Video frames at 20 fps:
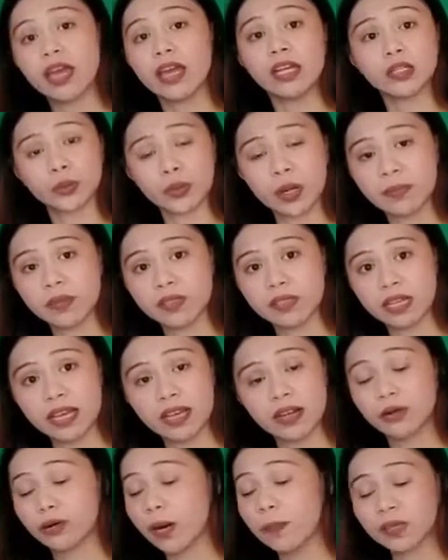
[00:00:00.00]
It
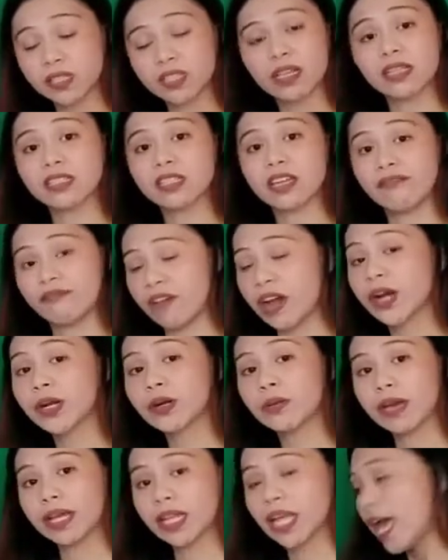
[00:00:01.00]
represents
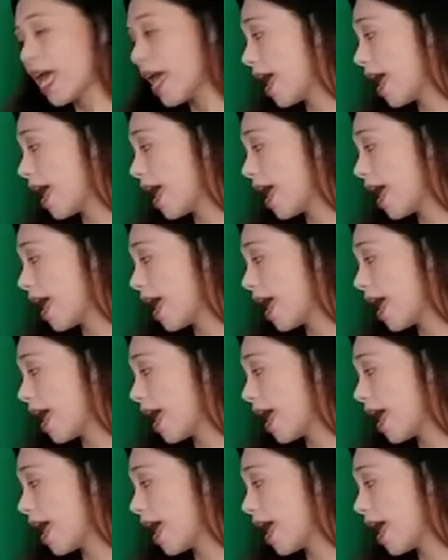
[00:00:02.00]
environment.